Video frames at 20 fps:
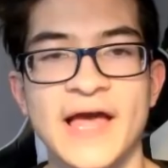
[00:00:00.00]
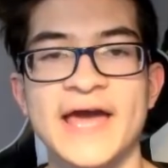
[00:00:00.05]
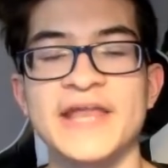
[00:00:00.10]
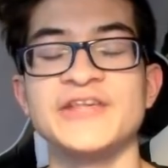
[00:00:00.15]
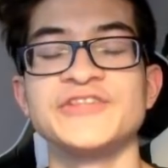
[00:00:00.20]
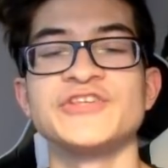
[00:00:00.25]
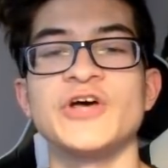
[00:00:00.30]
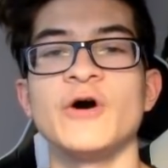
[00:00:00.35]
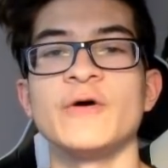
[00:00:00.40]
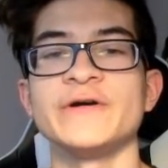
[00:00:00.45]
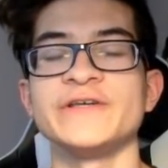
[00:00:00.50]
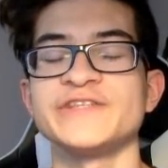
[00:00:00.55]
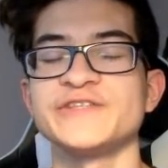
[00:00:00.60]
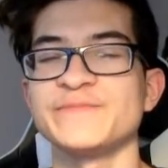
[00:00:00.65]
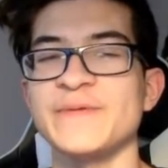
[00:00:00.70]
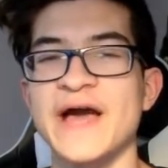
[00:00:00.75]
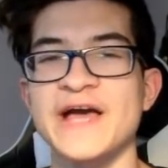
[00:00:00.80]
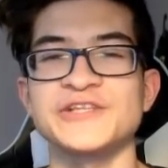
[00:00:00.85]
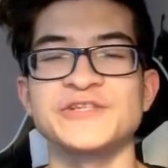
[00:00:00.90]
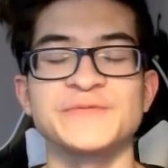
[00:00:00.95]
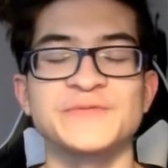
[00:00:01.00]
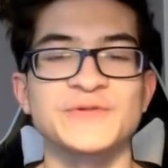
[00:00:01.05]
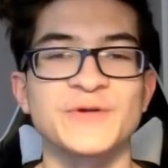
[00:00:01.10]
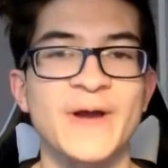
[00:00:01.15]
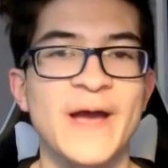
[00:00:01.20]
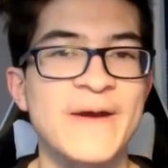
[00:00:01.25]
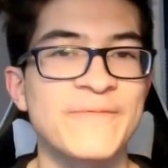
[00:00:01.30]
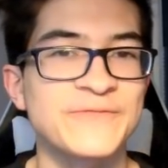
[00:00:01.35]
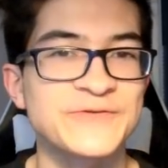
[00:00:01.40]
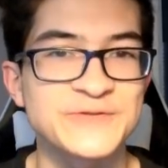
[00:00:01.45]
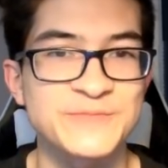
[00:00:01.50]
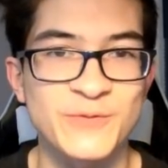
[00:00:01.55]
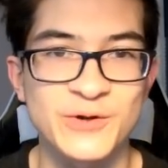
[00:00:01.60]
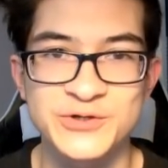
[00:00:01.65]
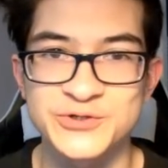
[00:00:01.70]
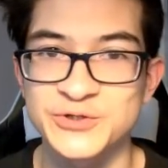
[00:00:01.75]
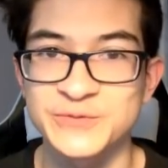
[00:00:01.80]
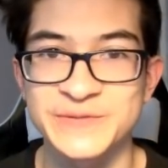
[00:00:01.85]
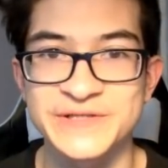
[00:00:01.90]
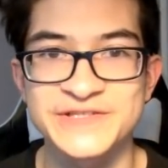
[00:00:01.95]
And as always, smash subscribe for some more
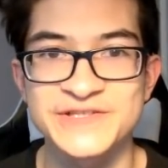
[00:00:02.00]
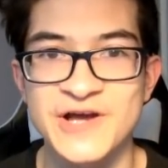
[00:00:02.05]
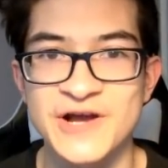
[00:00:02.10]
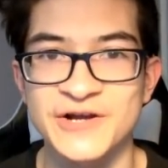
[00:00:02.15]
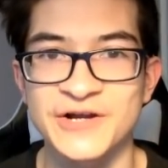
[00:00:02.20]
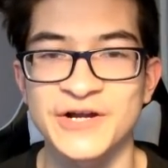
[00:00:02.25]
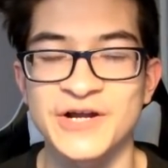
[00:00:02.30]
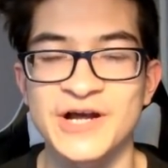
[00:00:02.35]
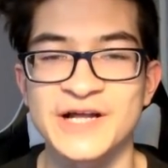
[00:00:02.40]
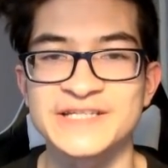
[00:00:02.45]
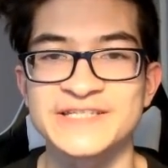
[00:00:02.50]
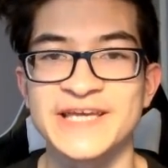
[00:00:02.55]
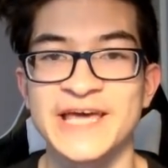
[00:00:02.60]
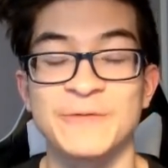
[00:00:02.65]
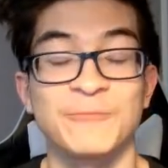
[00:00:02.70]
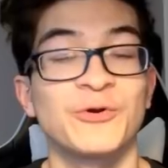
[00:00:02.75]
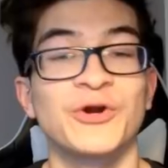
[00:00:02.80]
Dream League Soccer content.